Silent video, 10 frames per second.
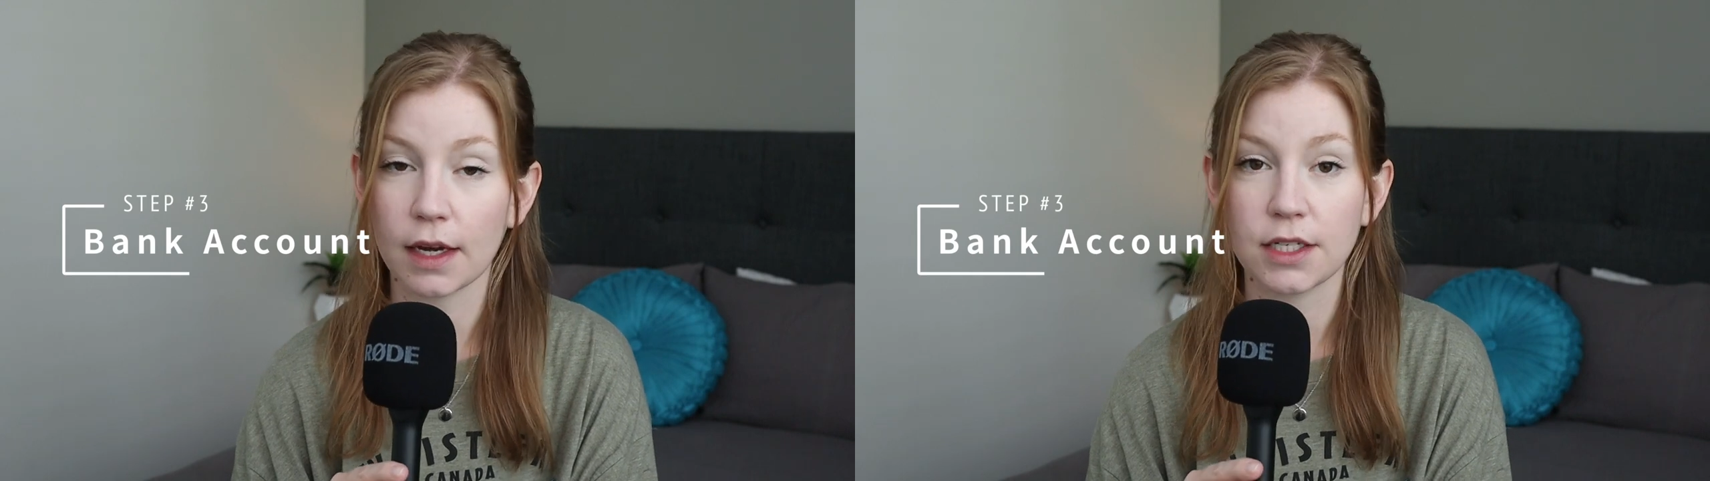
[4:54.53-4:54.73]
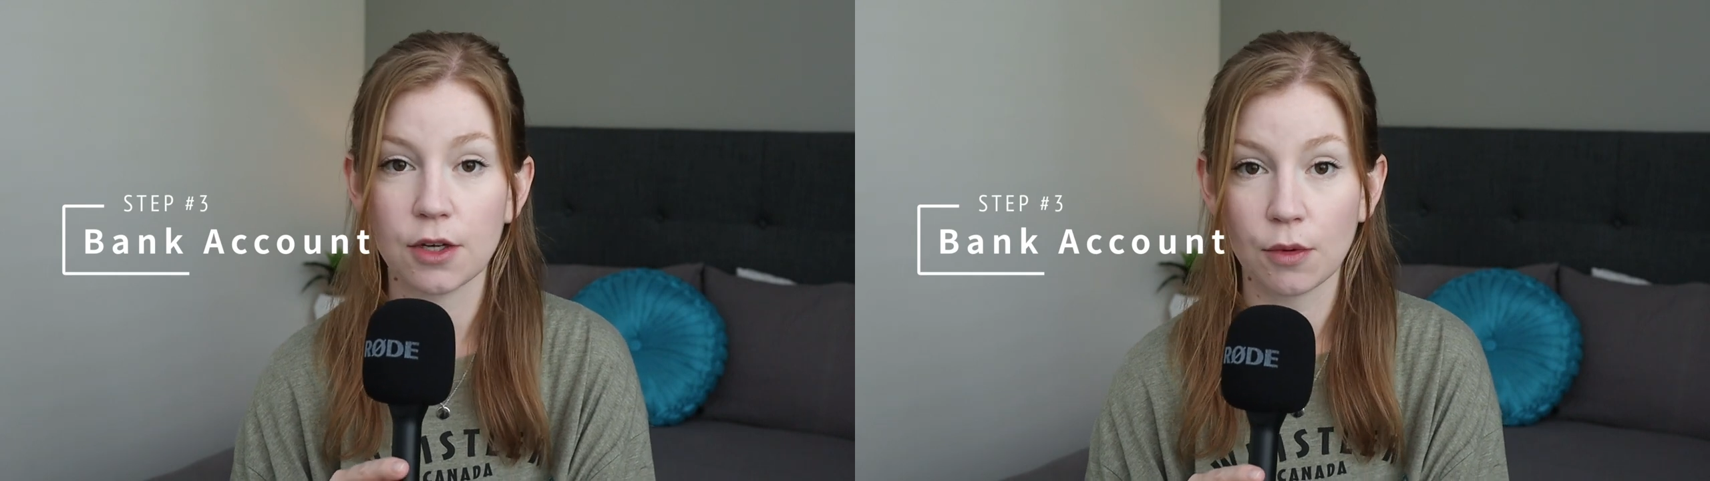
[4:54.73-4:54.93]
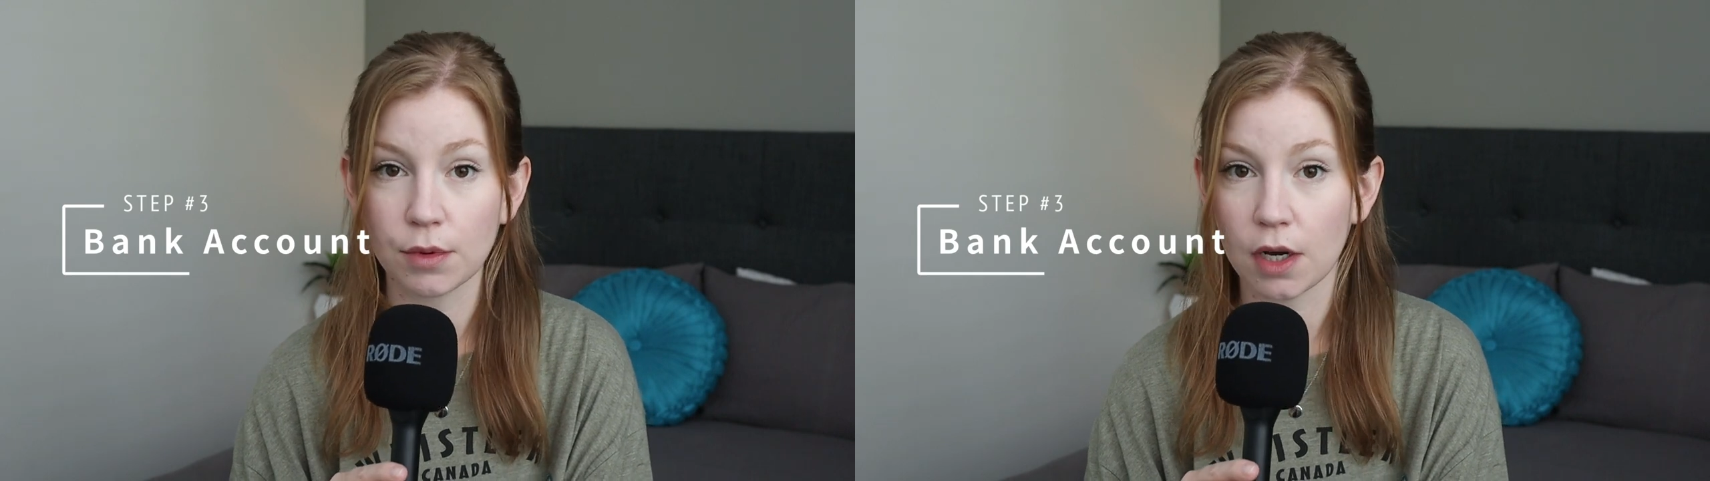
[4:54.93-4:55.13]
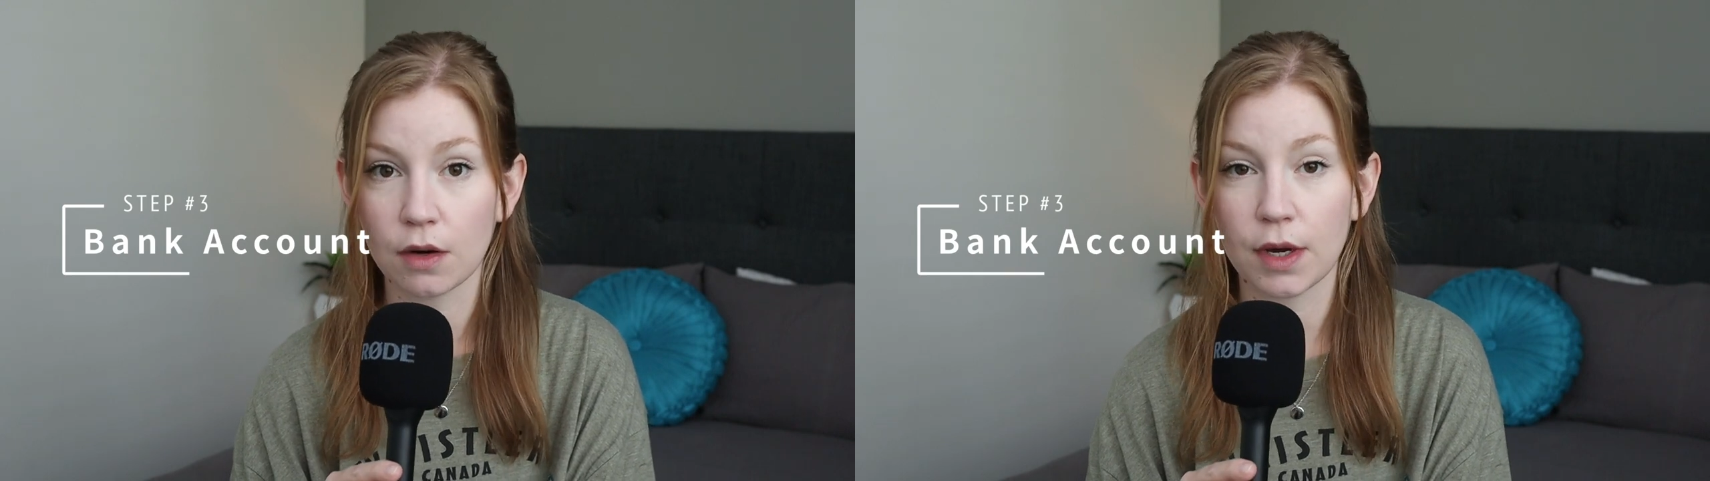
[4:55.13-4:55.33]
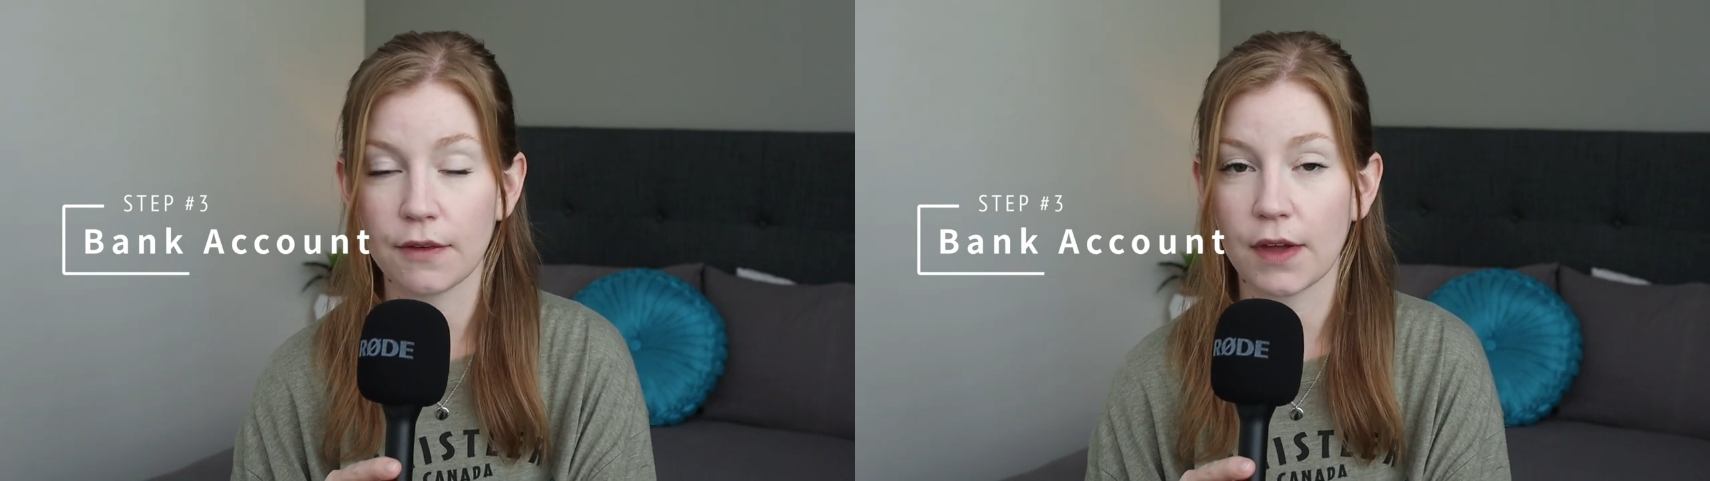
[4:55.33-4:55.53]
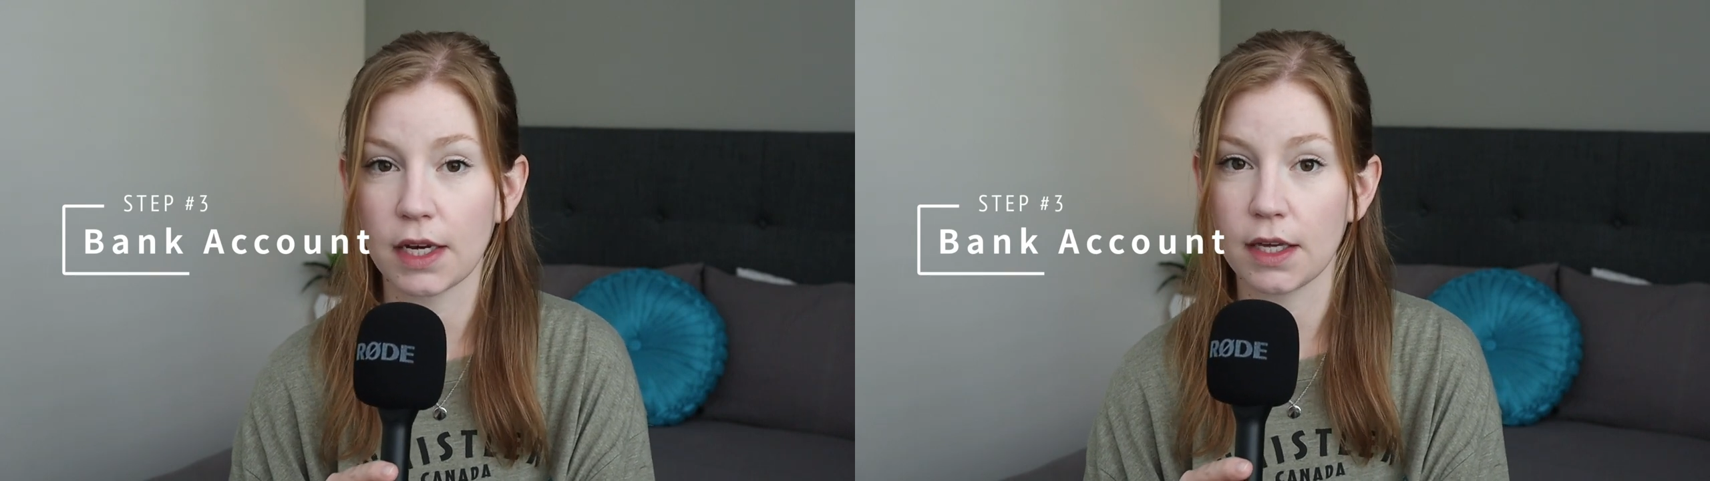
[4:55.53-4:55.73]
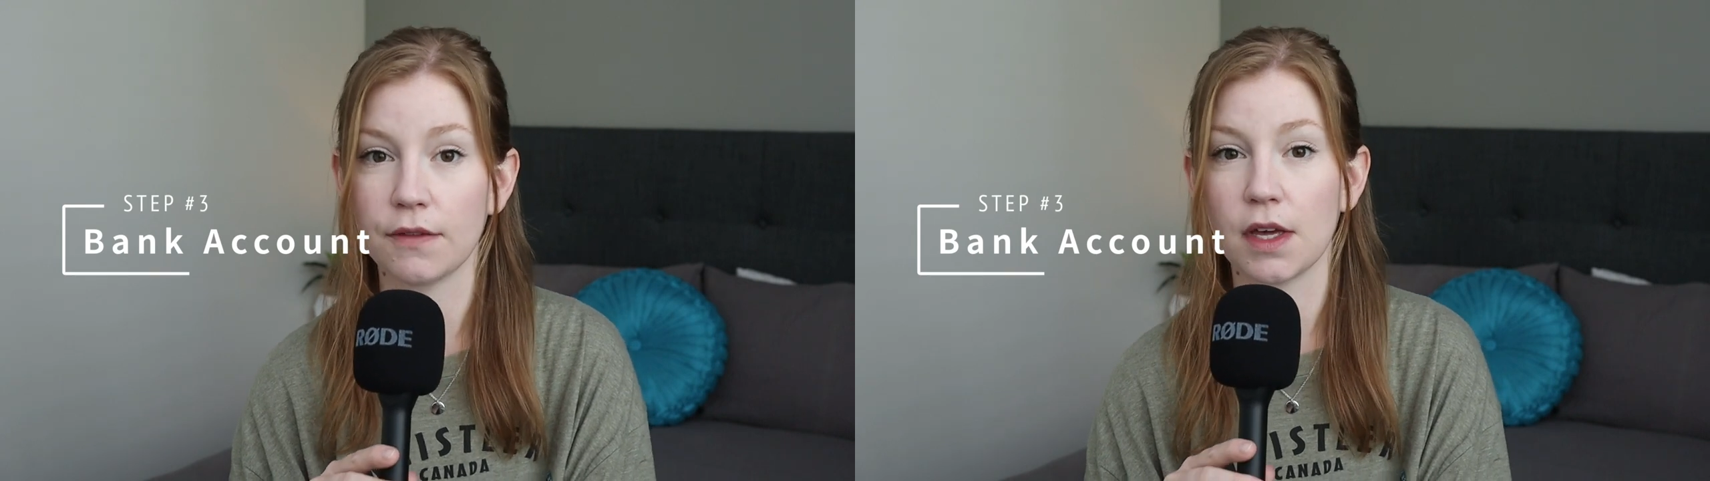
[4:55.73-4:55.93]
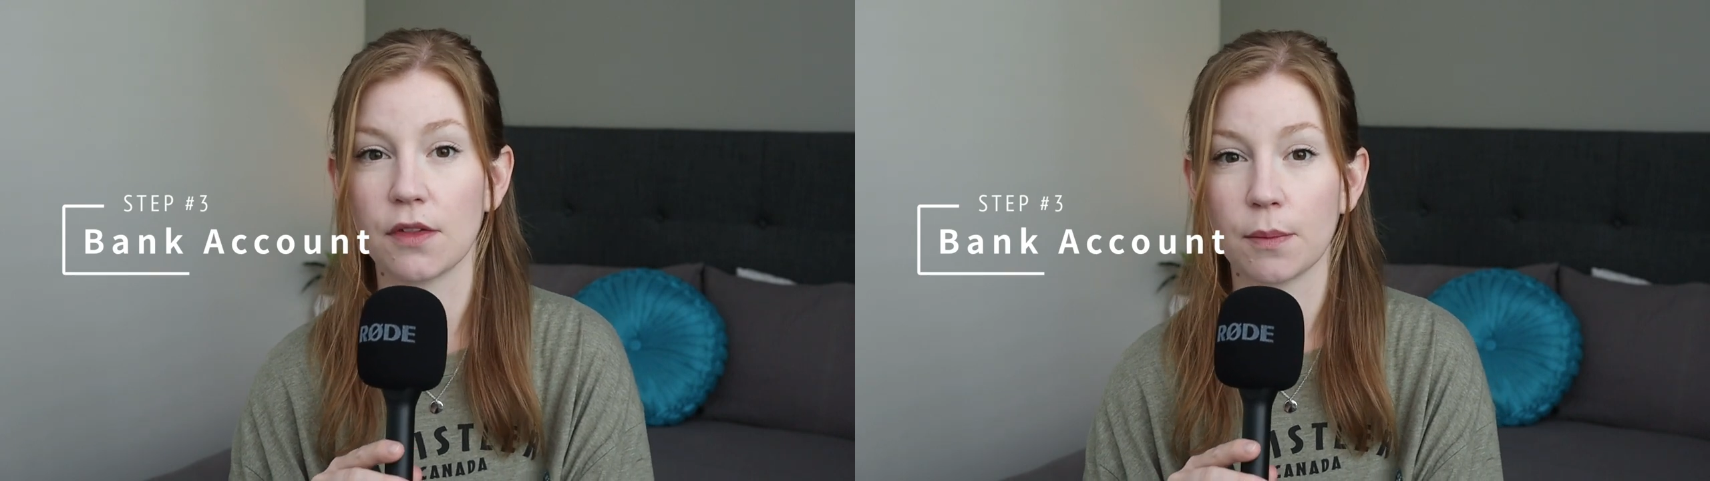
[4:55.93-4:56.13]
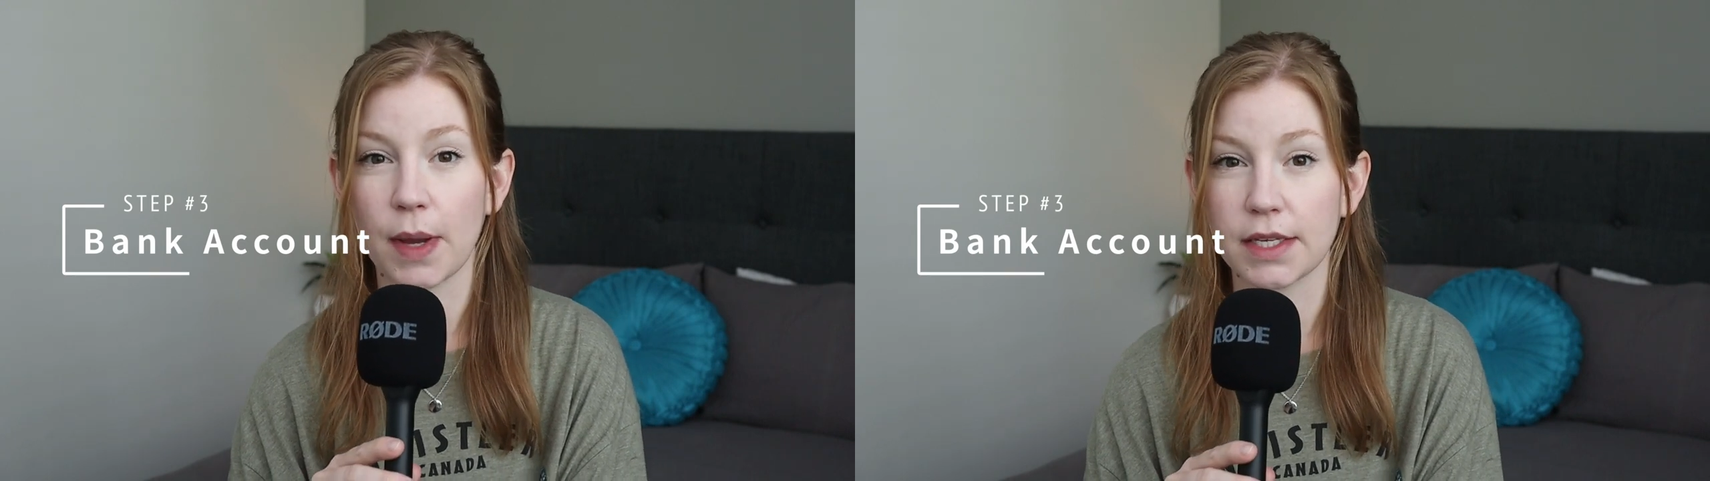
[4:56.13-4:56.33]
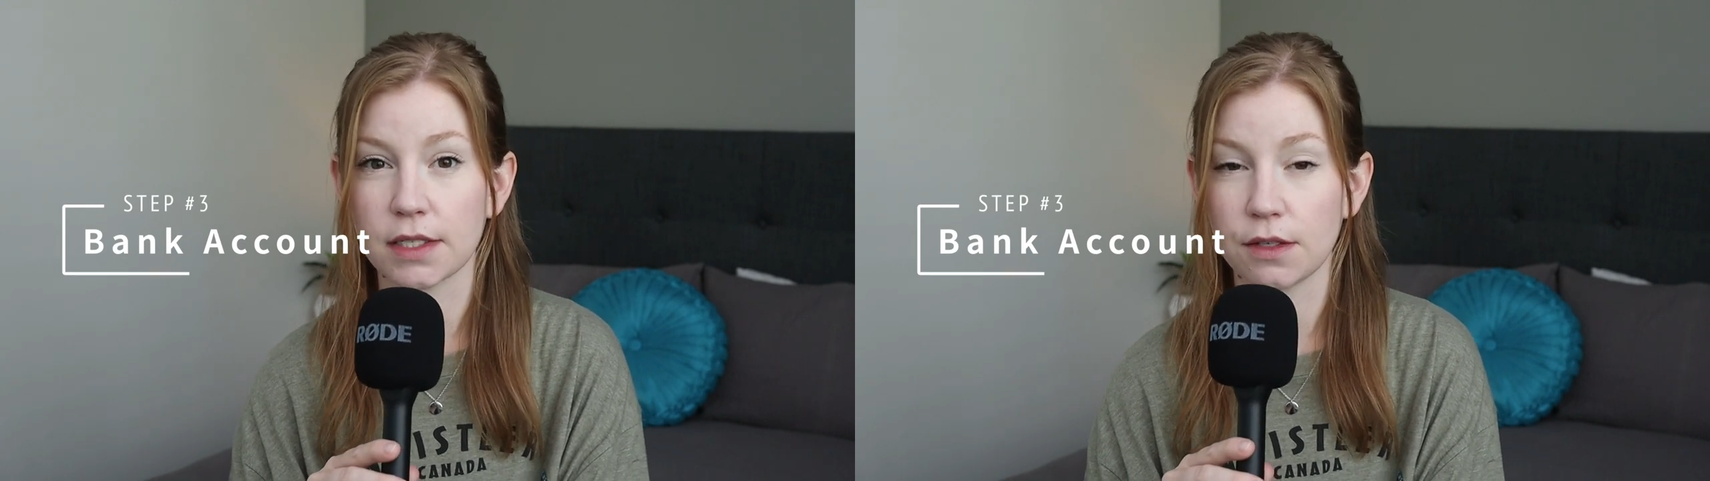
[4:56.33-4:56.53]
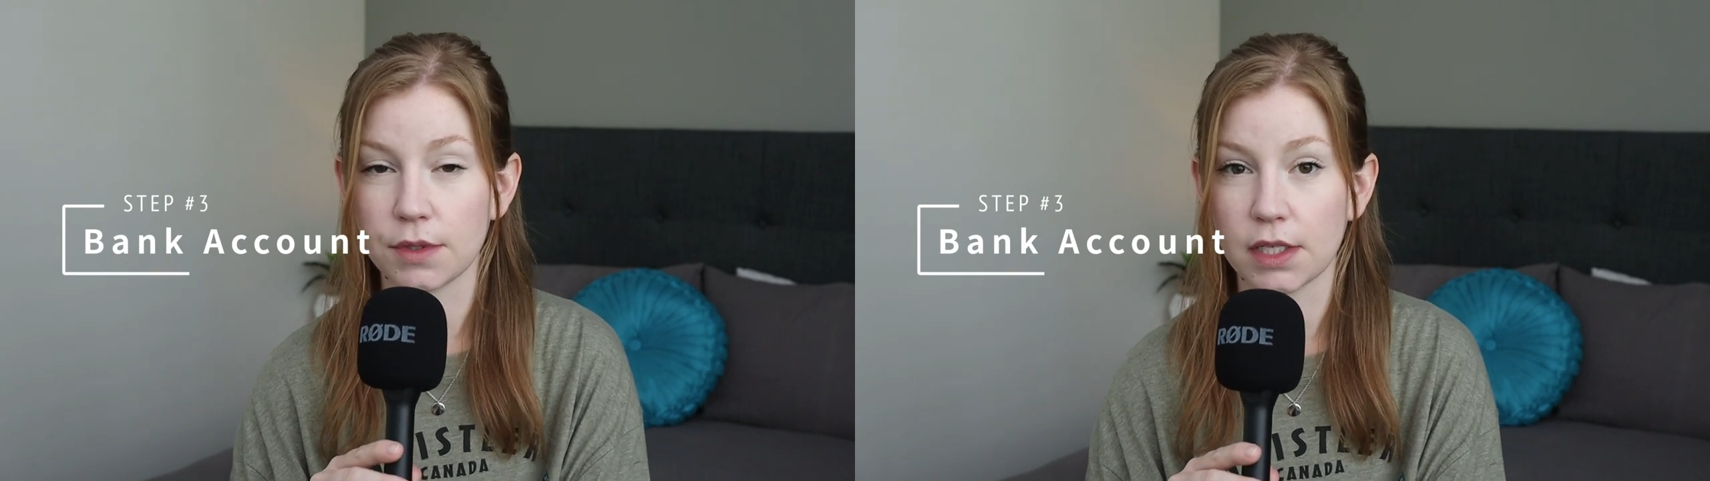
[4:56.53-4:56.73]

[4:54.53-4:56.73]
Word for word: I don't know if any of the other banks in New